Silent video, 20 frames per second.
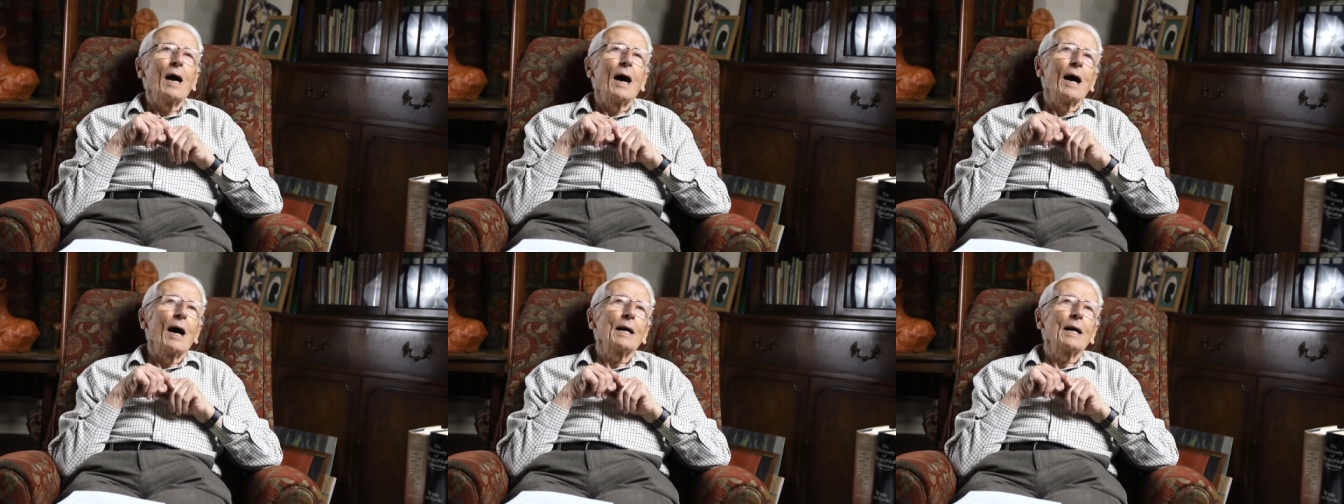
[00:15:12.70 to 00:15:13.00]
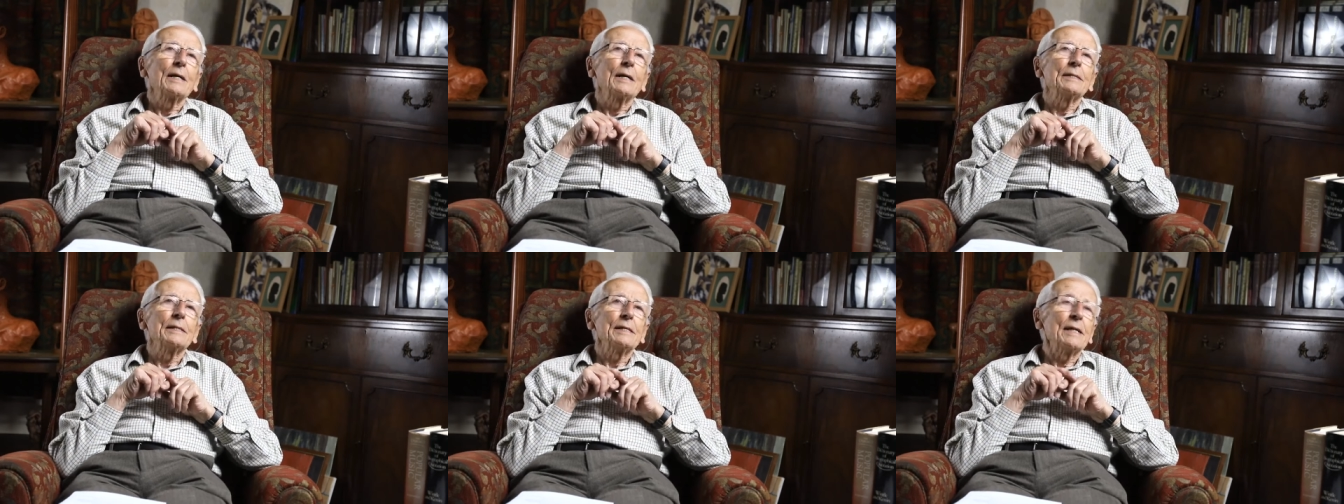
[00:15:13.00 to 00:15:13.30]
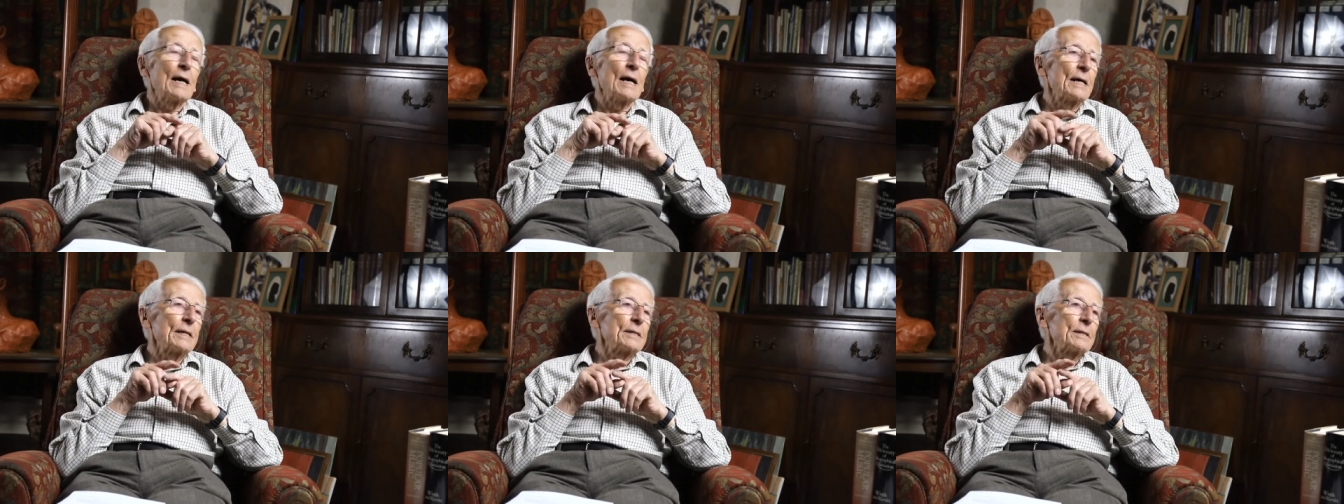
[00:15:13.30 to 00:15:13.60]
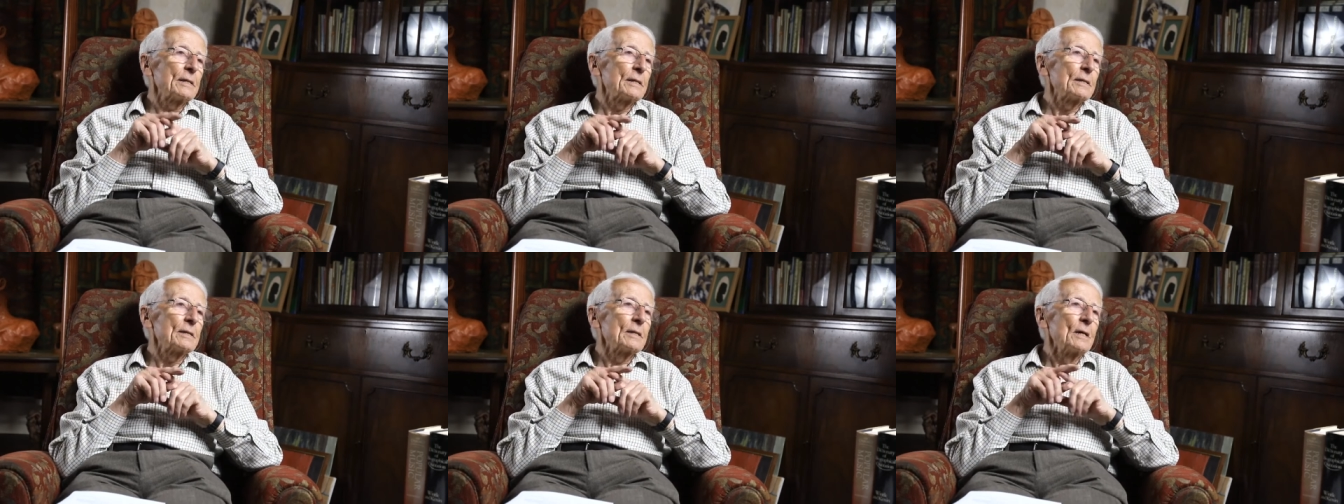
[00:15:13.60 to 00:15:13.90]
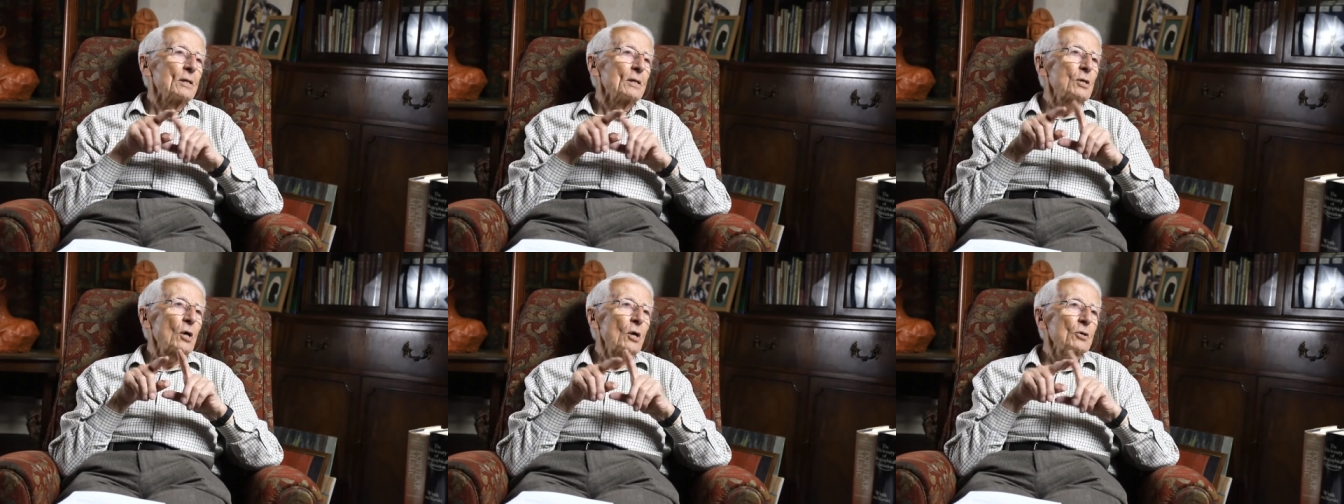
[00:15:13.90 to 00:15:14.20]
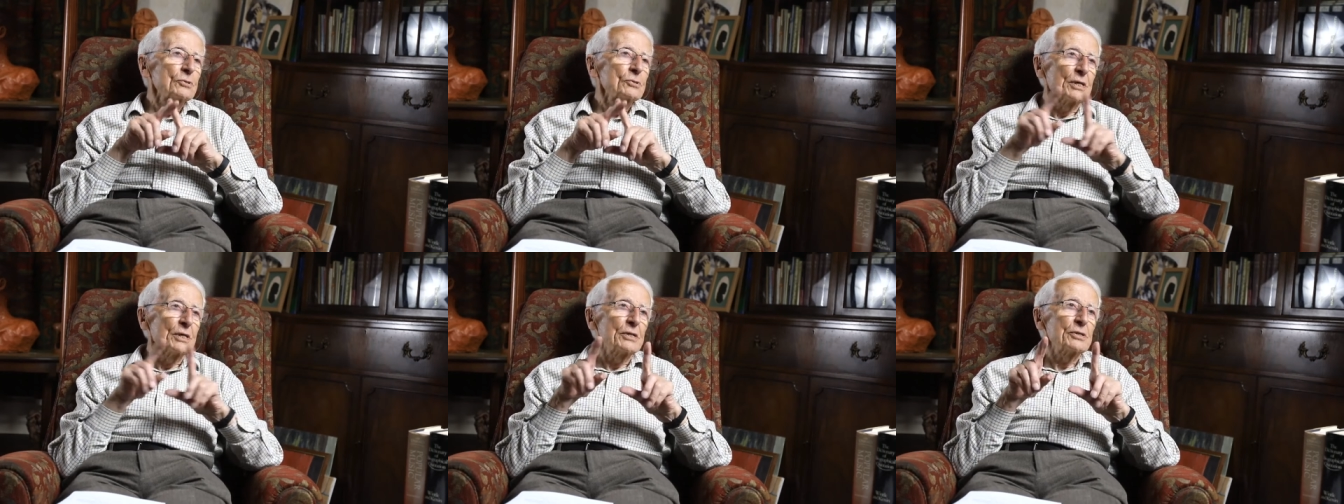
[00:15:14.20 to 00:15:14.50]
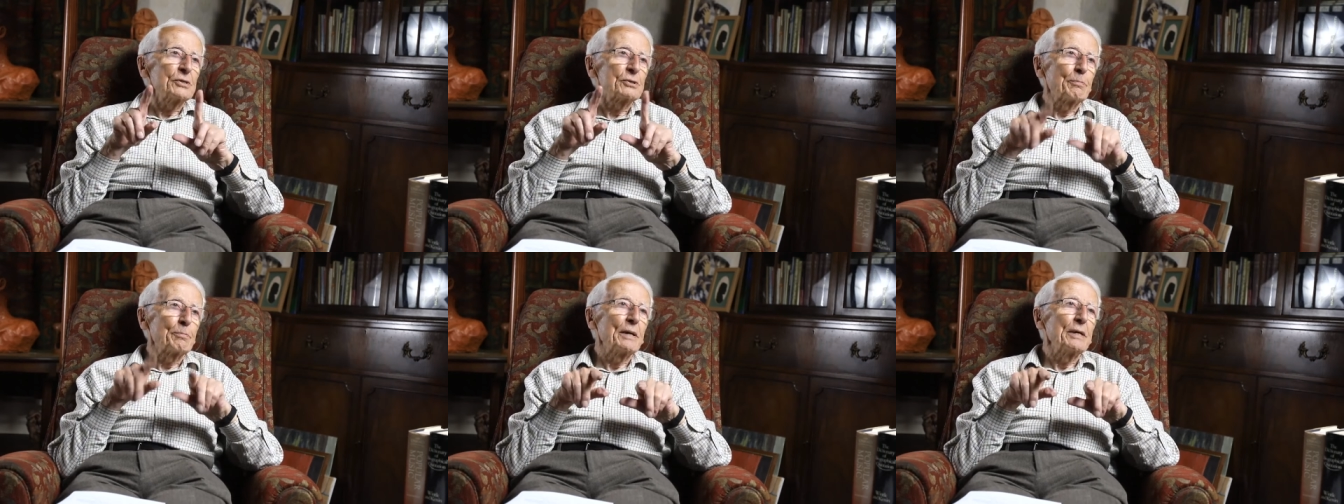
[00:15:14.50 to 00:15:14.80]
and it had a
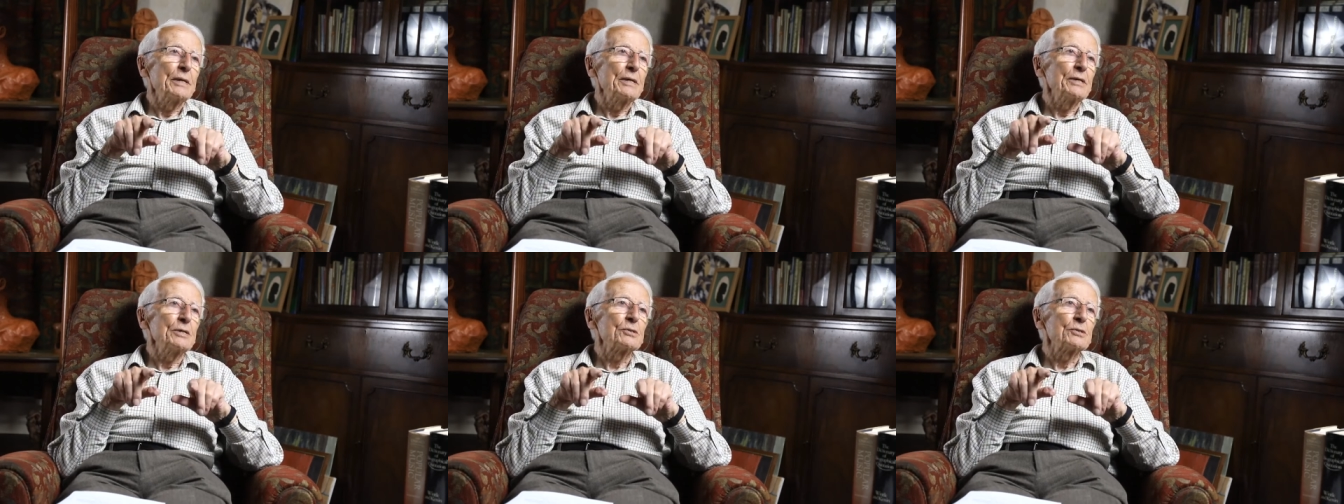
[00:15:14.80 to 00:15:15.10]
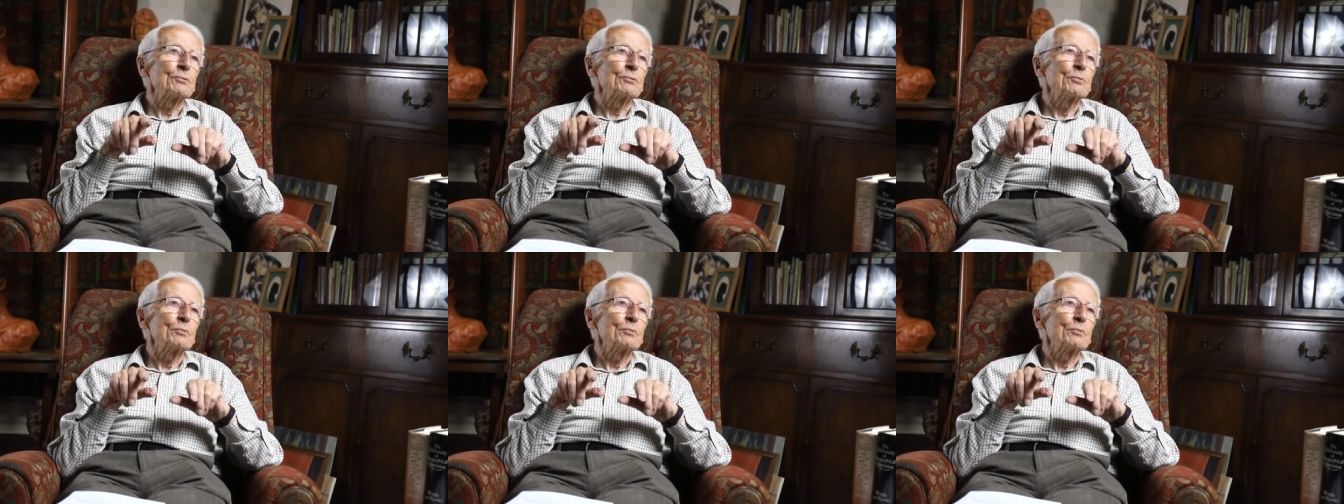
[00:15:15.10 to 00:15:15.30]
contents page